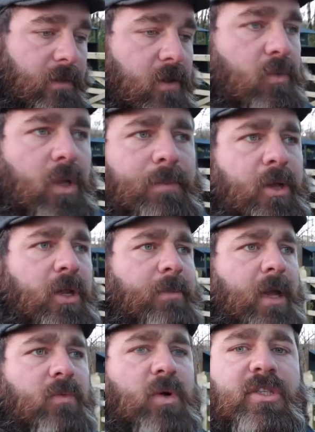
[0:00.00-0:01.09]
We burn
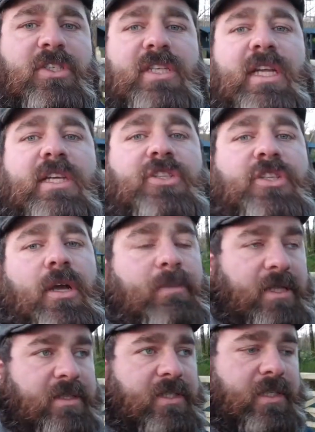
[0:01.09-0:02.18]
about one stillage a
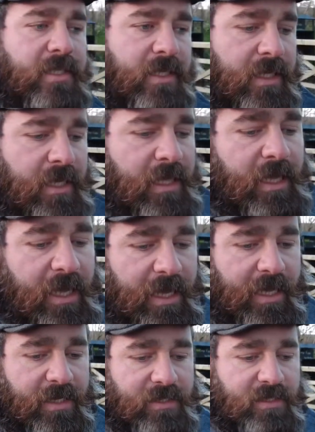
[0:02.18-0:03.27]
month,
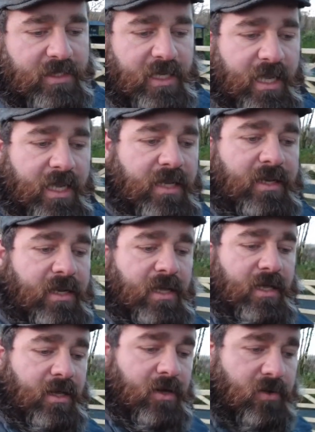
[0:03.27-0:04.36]
and in
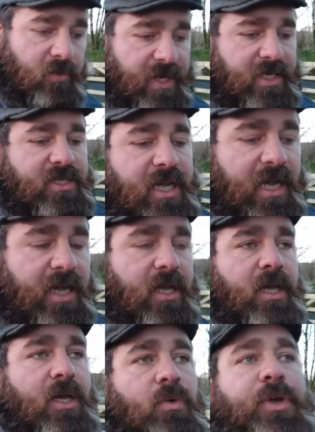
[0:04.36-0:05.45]
winter
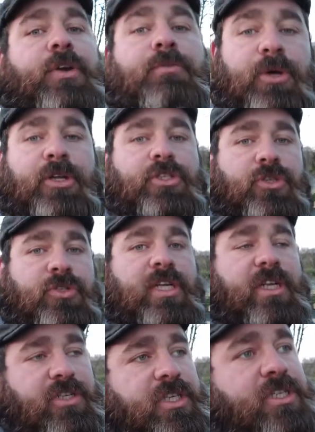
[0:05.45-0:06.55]
we could burn 2
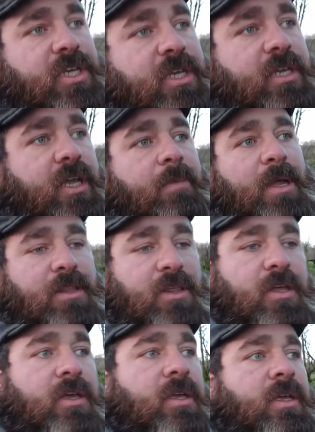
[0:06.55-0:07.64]
stillages in a month.
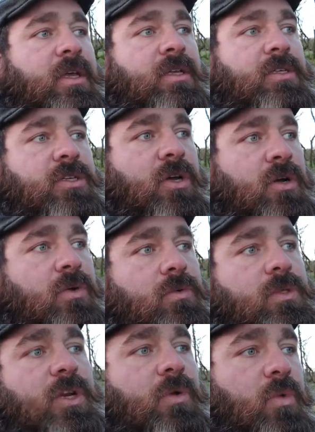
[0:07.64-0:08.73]
So,
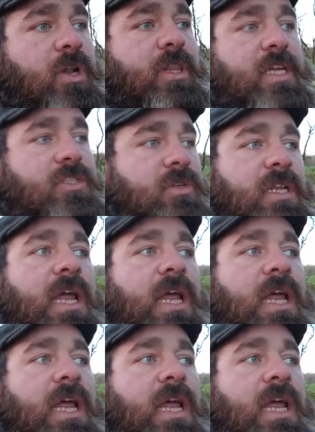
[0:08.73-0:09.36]
you know, one of these only